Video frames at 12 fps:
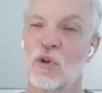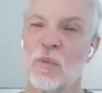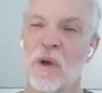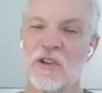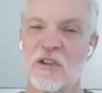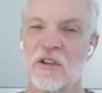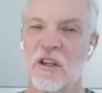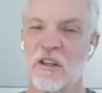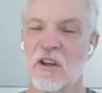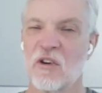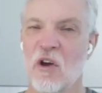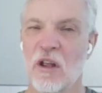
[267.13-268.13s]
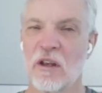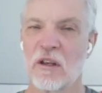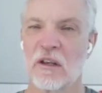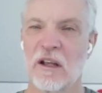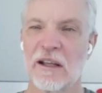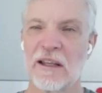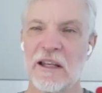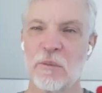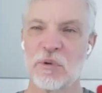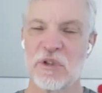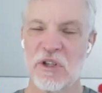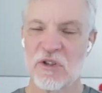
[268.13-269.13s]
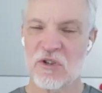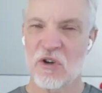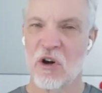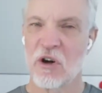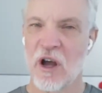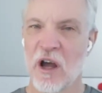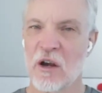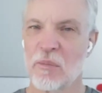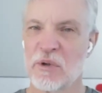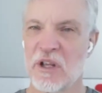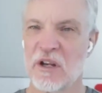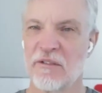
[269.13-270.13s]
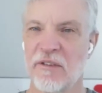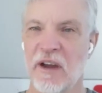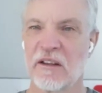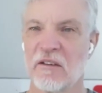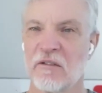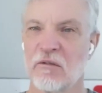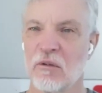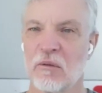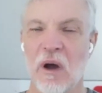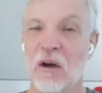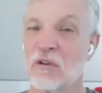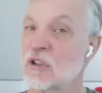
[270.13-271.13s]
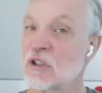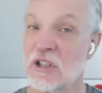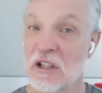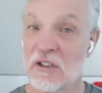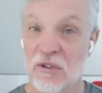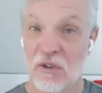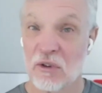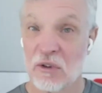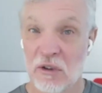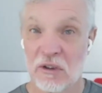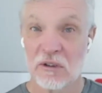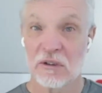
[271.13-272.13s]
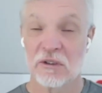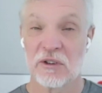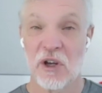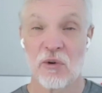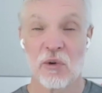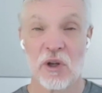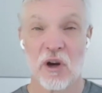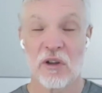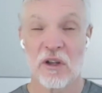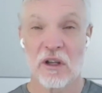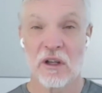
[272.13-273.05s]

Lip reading: mentioned that the cleaning procedures aren't 100% effective. How successful generally are they?